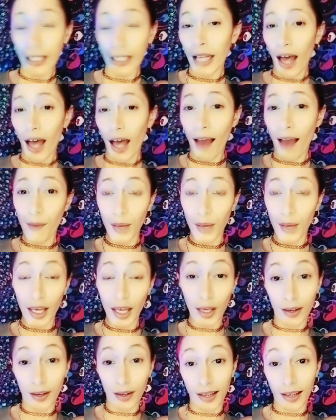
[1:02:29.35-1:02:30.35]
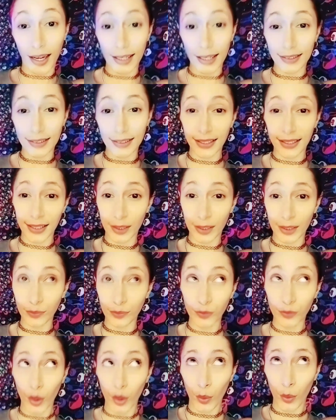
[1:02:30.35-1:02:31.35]
I be connecting
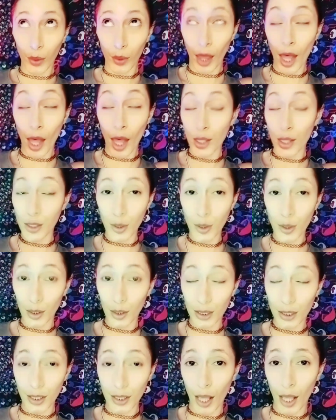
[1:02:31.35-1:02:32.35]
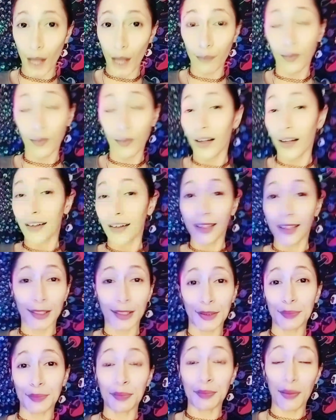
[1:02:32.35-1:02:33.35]
with all sorts of you
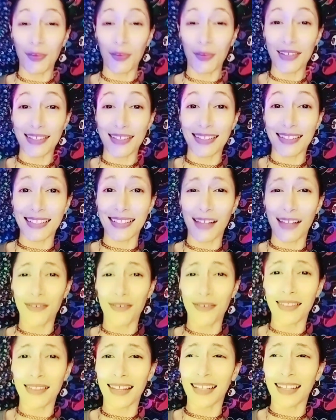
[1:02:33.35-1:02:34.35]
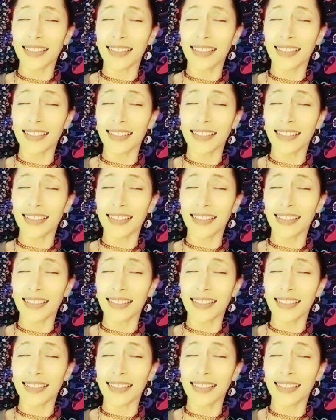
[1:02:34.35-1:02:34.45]
know peoples and stuff and things.